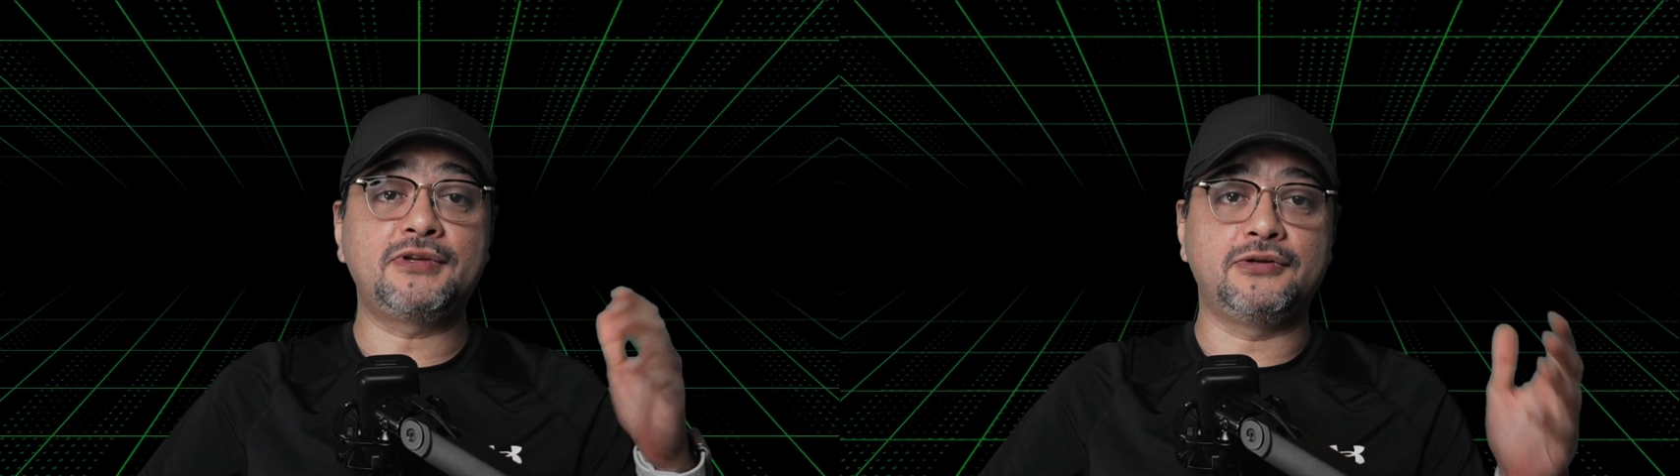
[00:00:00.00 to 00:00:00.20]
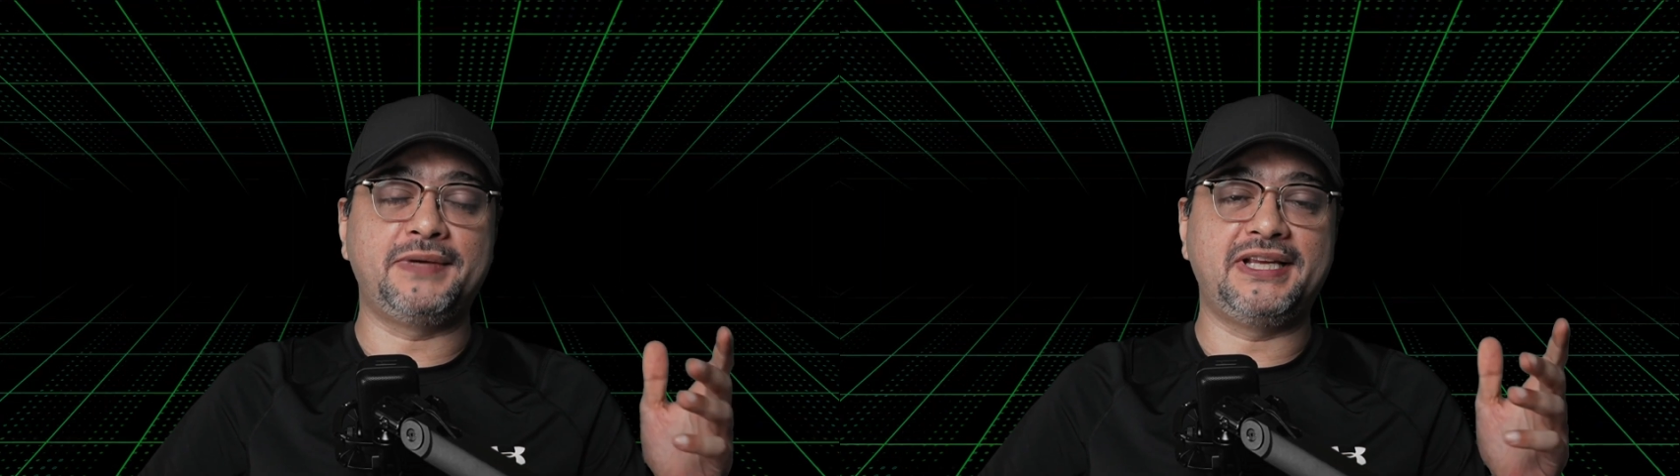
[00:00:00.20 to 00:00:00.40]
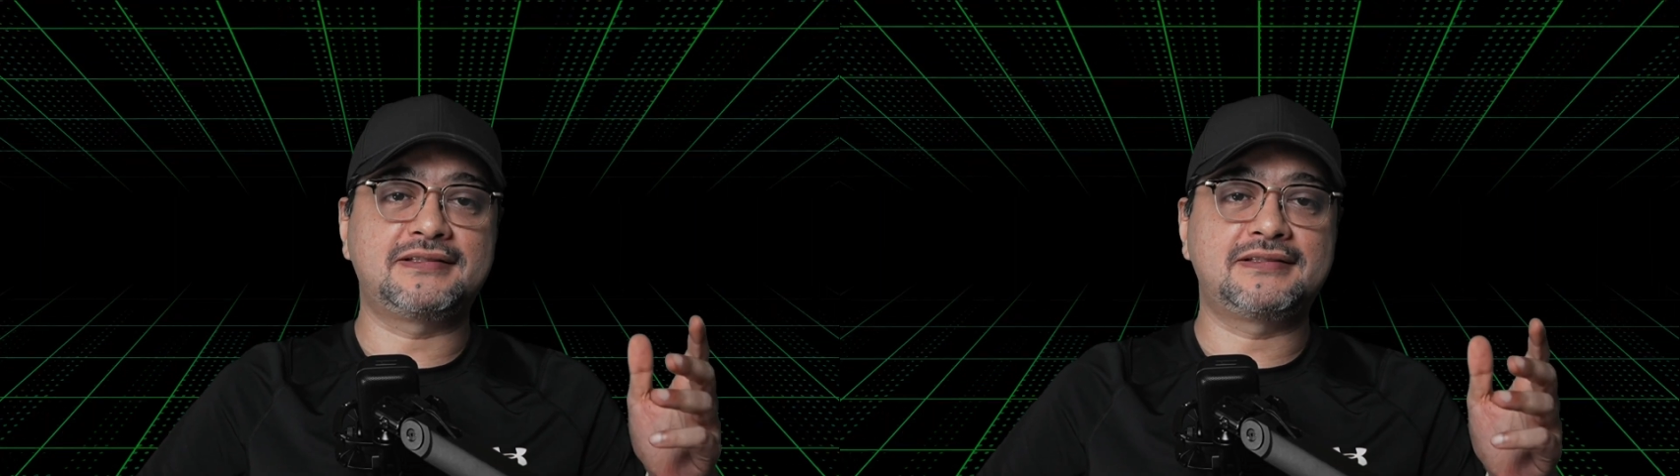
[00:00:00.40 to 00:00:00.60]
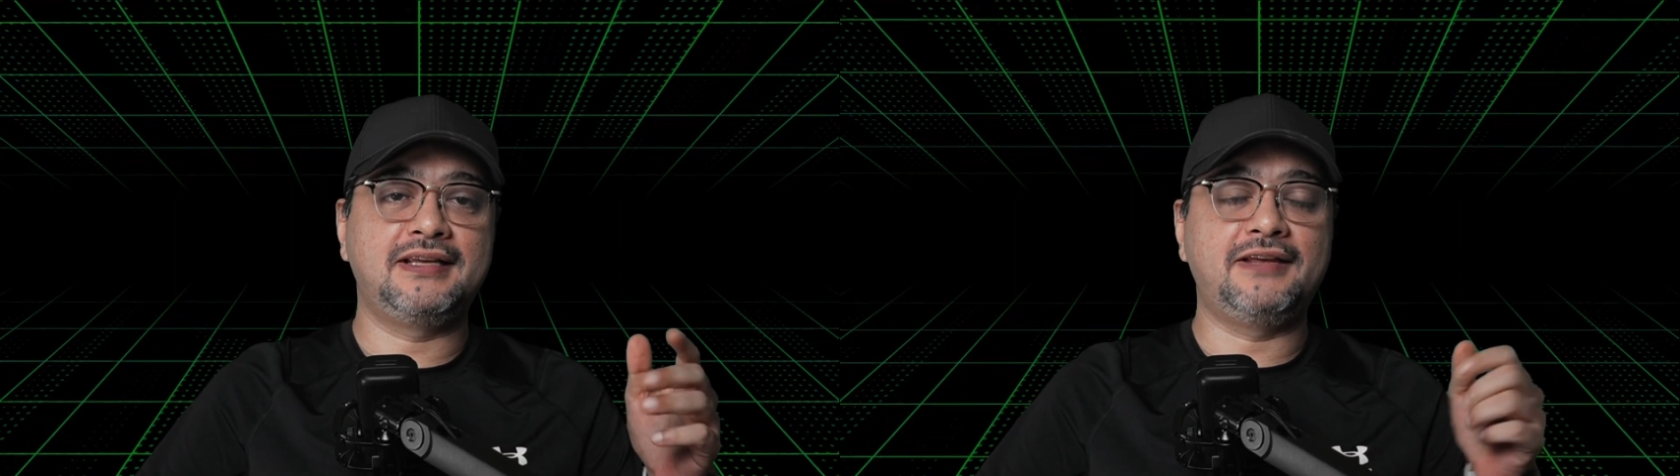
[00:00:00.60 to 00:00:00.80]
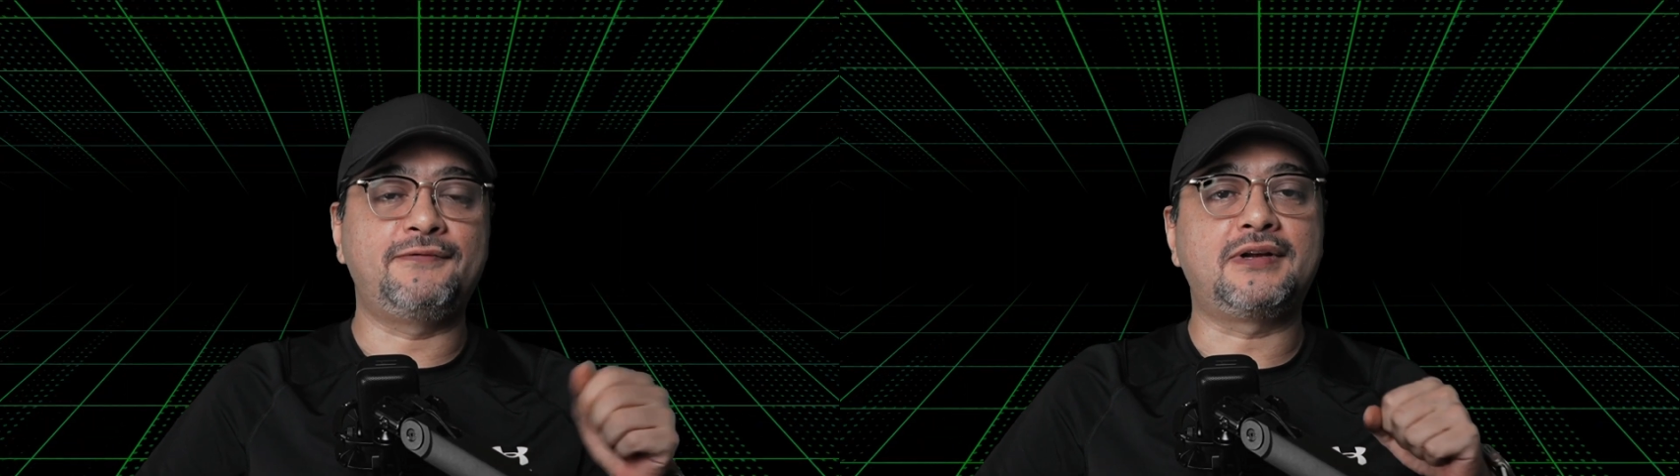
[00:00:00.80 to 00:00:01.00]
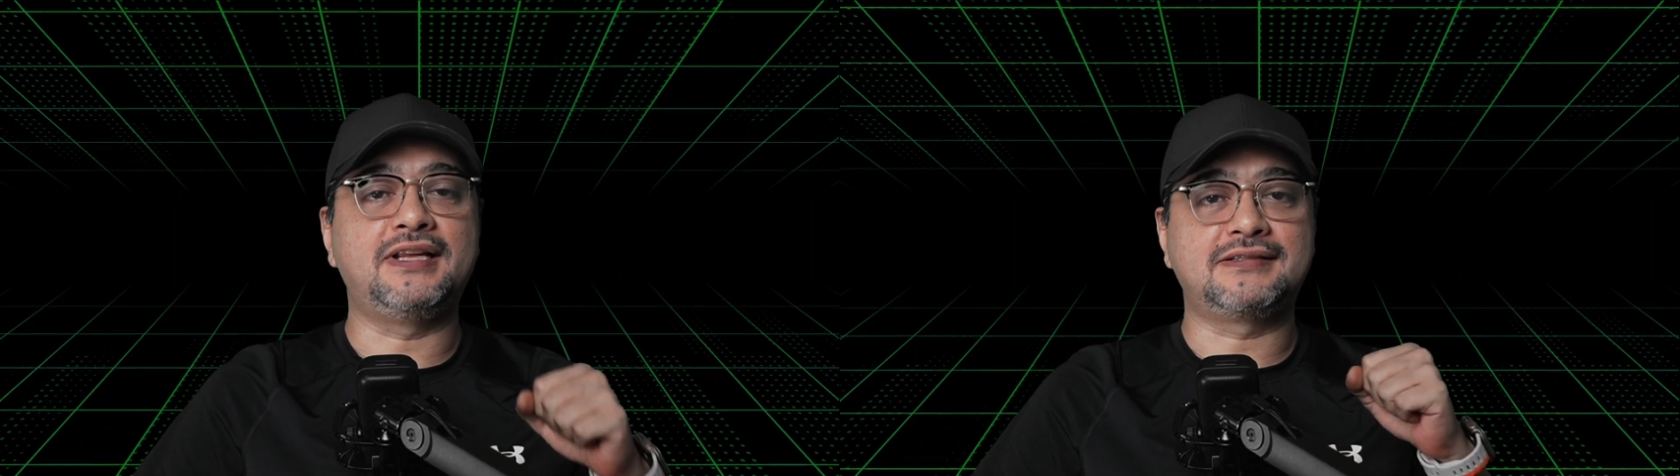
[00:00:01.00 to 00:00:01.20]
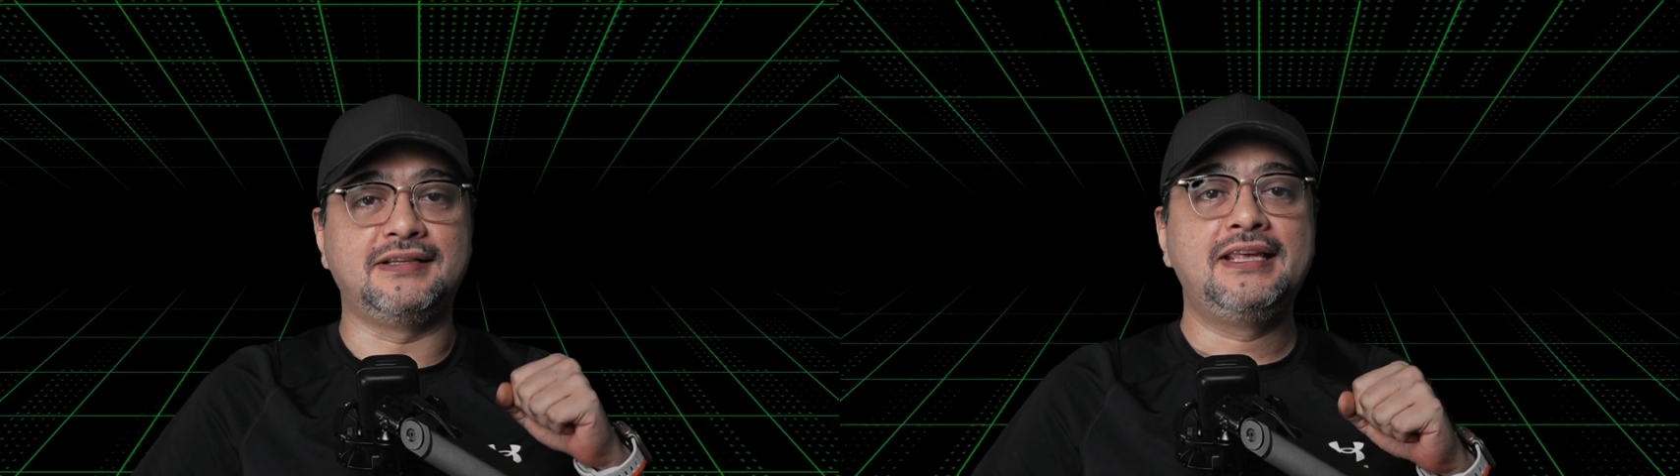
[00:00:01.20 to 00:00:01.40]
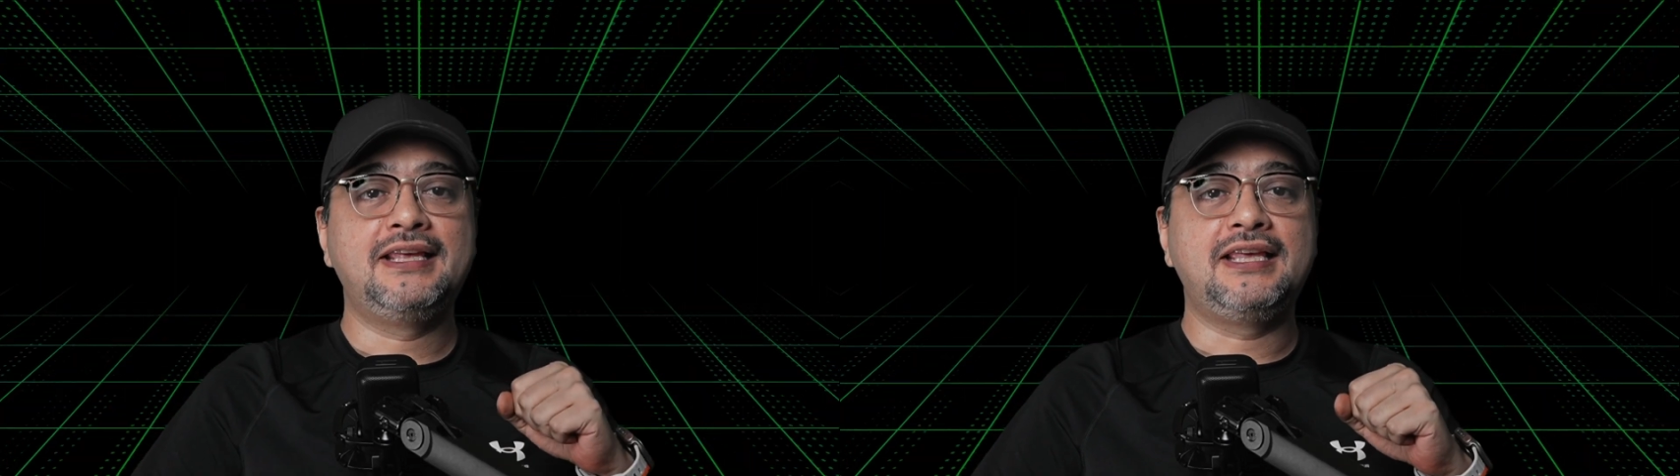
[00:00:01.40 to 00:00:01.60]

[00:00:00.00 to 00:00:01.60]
domains effortlessly?